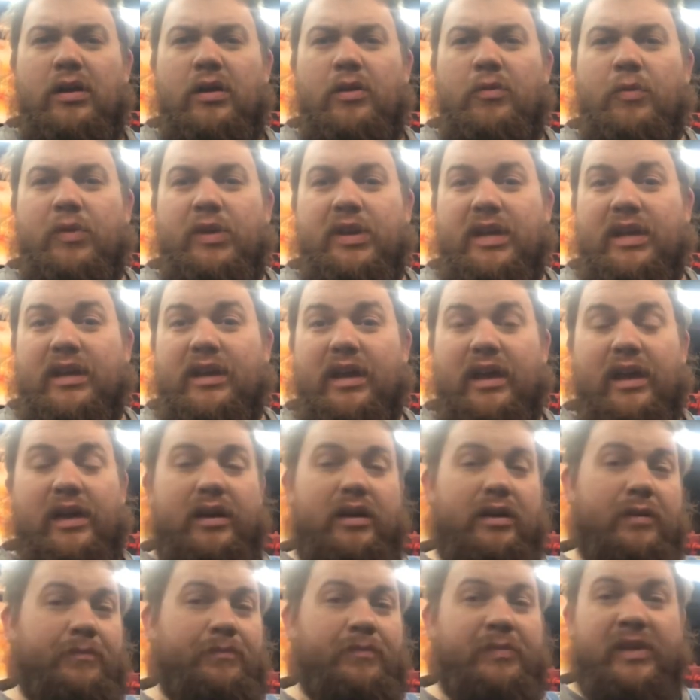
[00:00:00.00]
We can kind
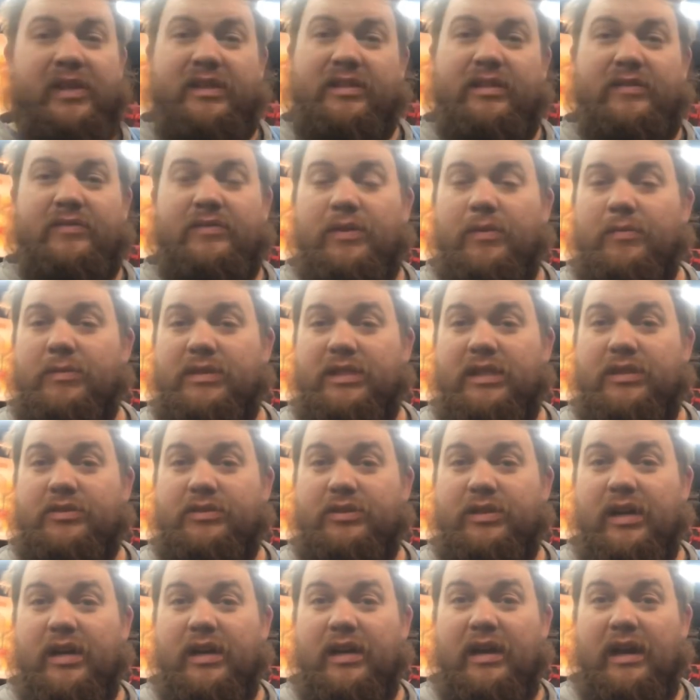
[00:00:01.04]
of, like I said, if someone's
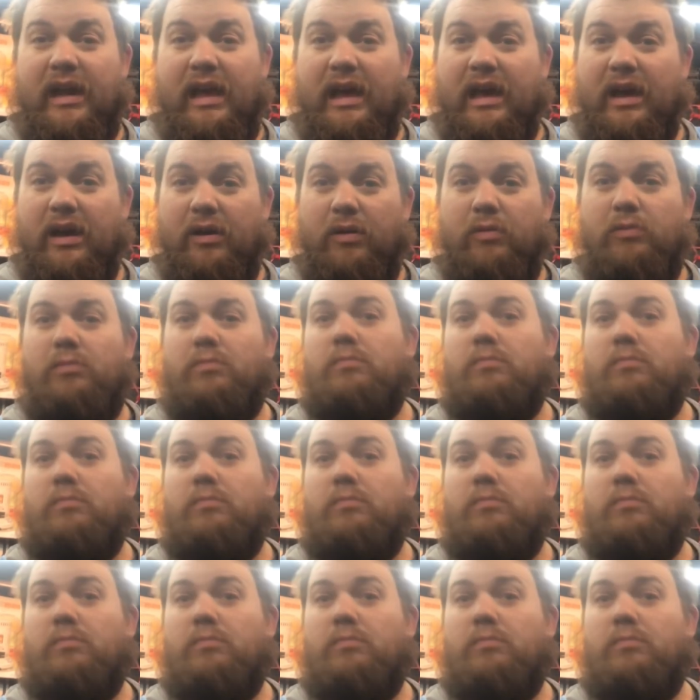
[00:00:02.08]
interested in it now,